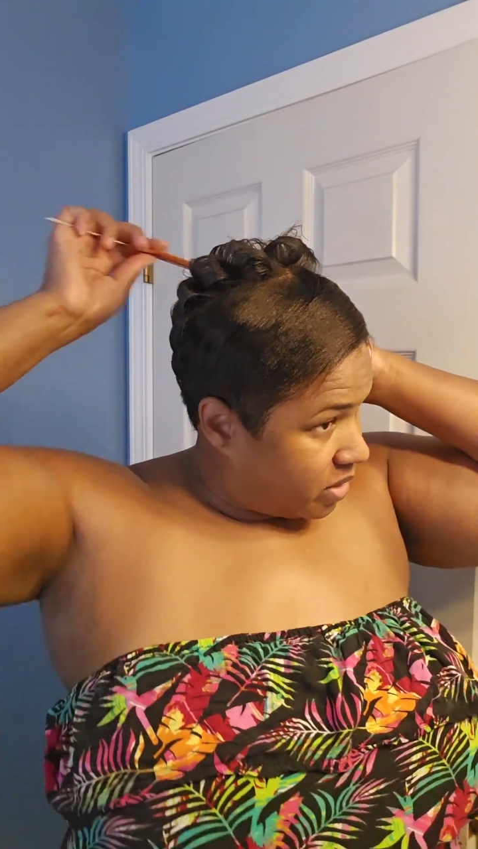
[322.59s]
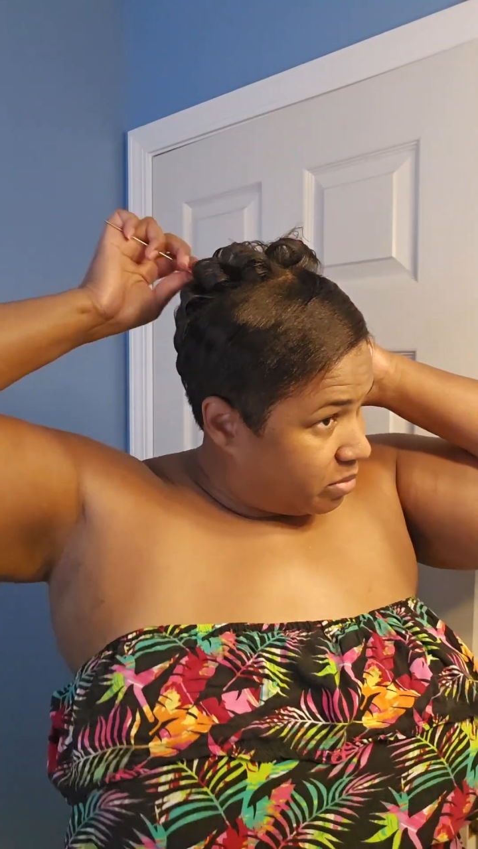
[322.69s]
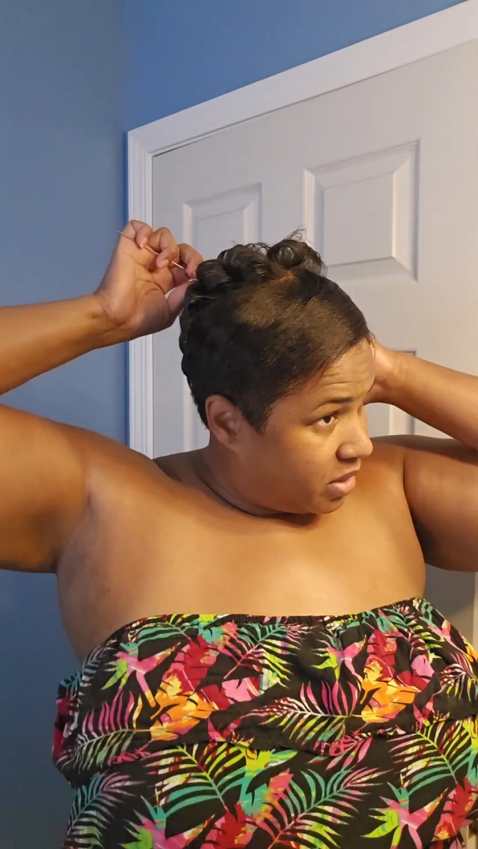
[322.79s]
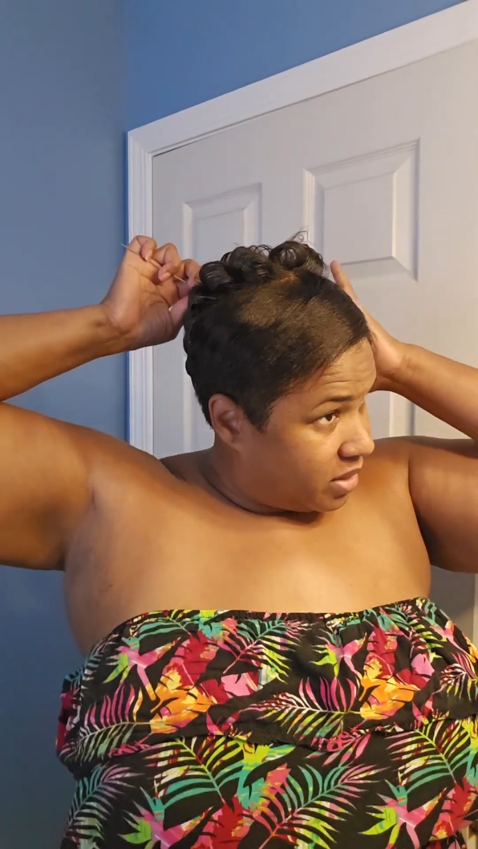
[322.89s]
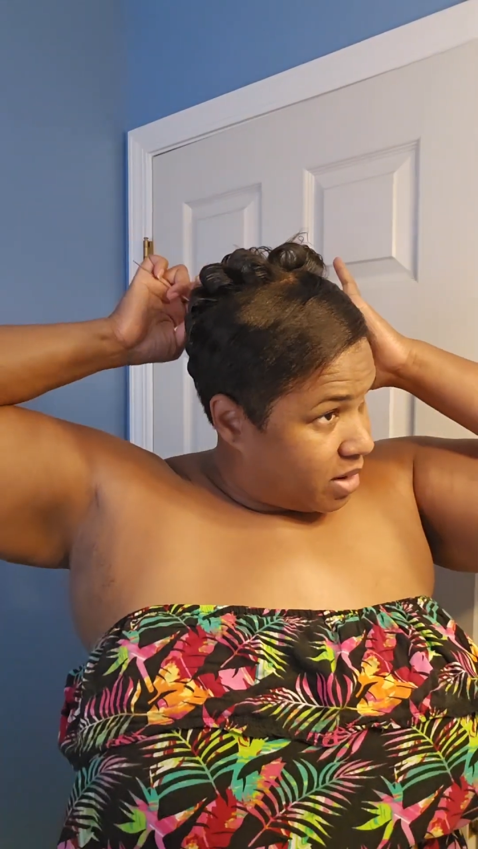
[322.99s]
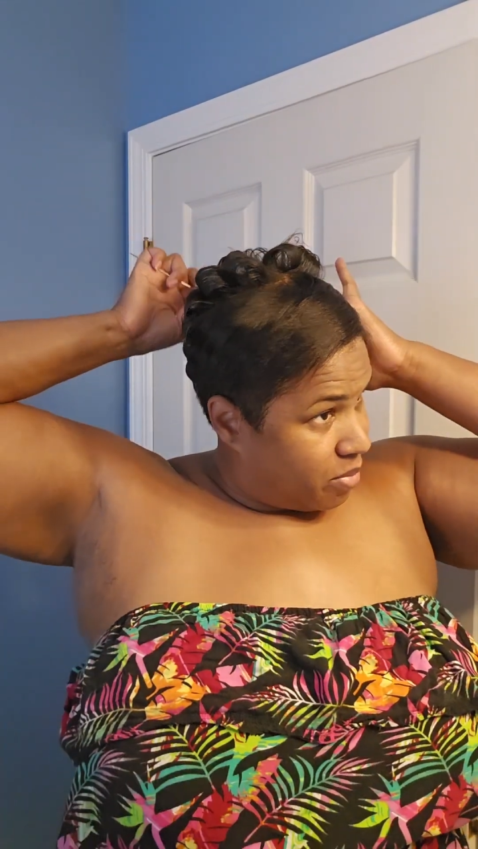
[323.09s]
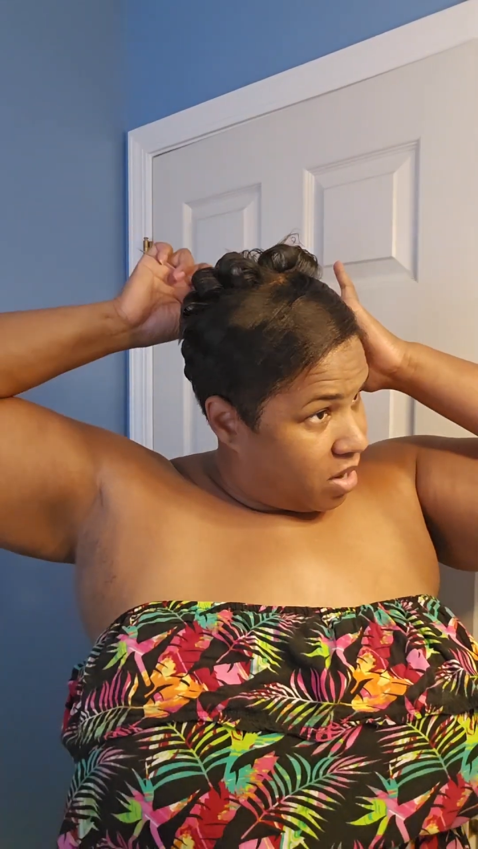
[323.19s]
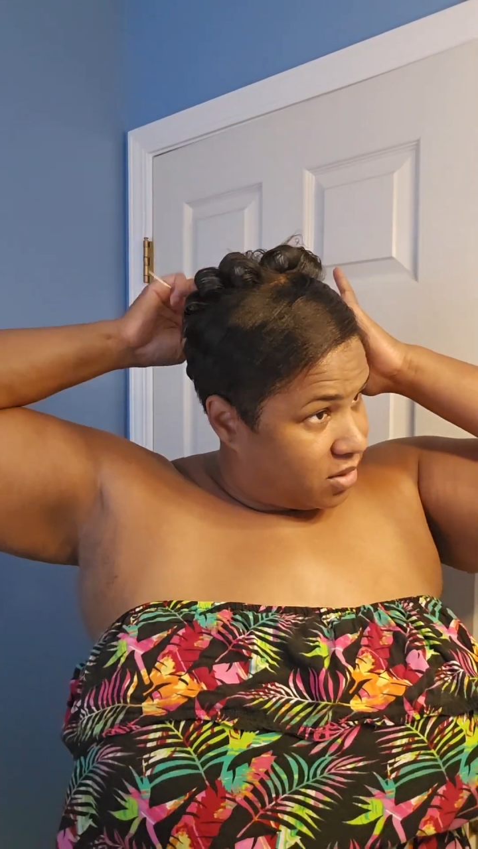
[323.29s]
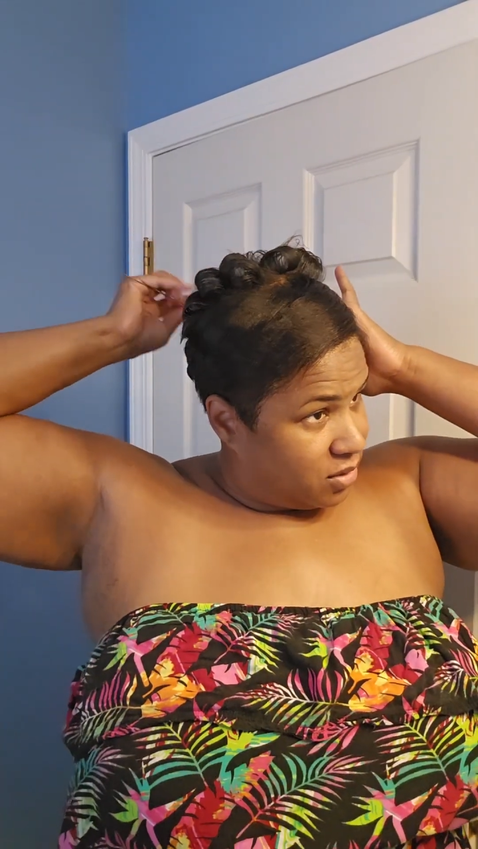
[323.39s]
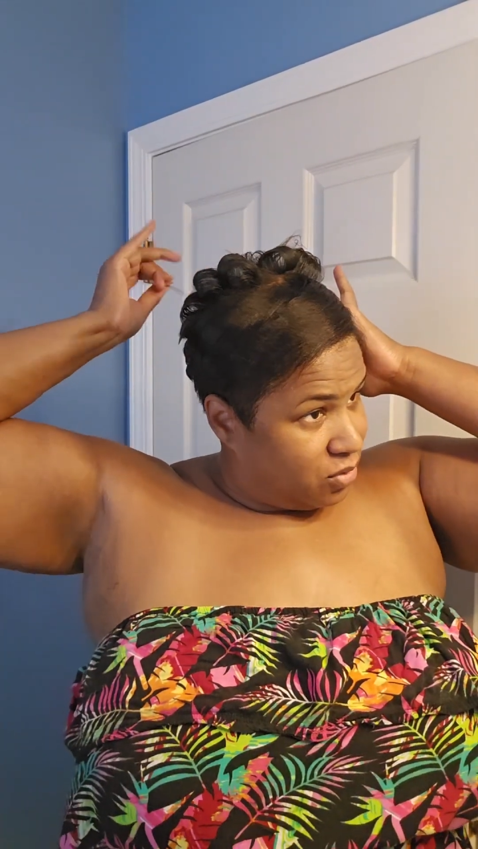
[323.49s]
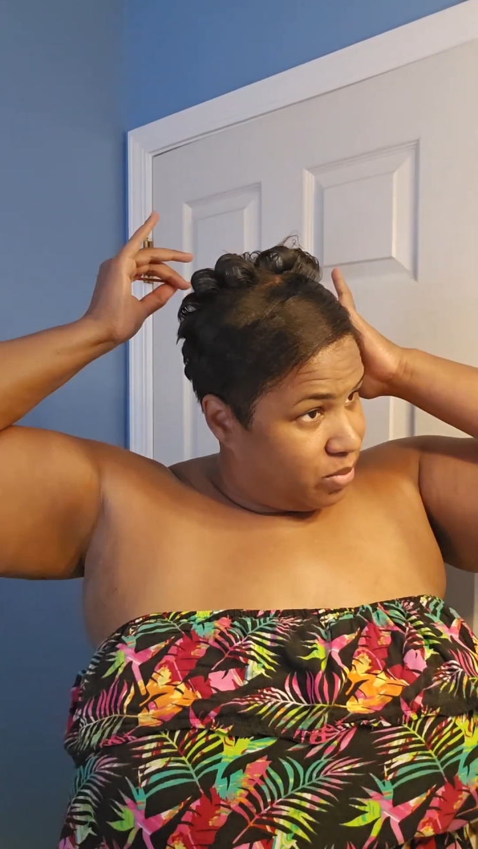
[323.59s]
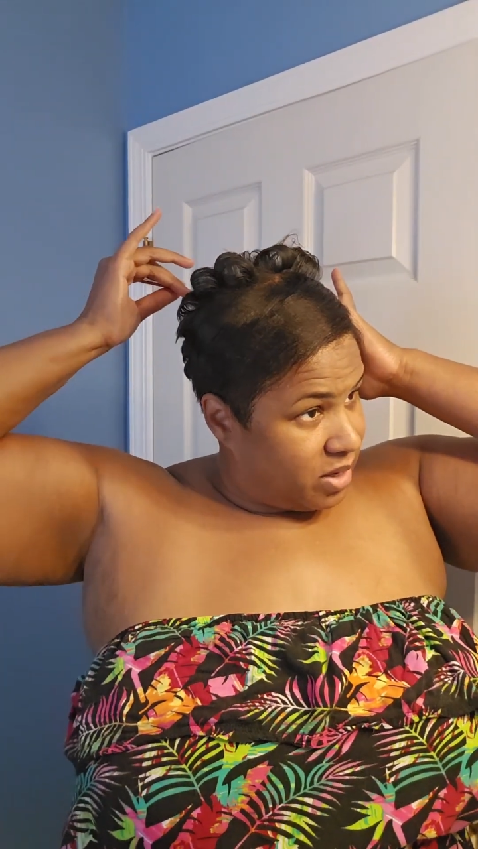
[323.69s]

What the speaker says: Wait a minute, that part is too